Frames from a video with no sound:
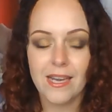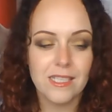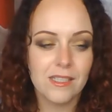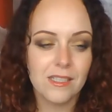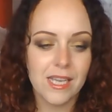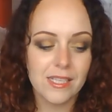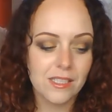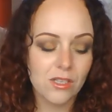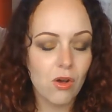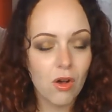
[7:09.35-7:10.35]
and
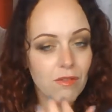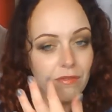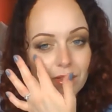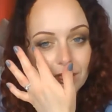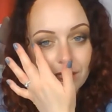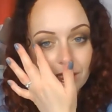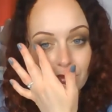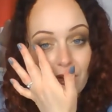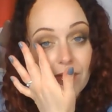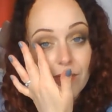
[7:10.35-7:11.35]
it's not often,
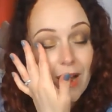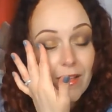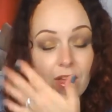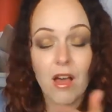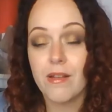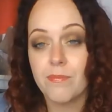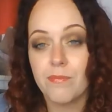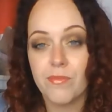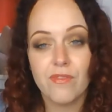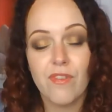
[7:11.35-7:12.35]
it's very rare that I
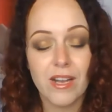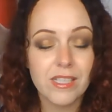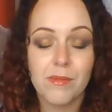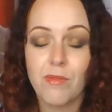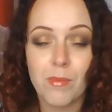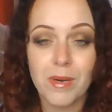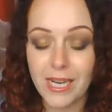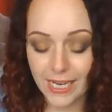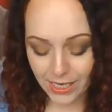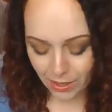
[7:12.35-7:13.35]
find something from
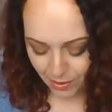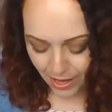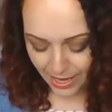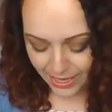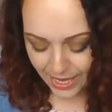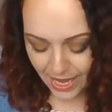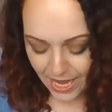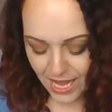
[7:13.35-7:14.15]
Clinique I don't like,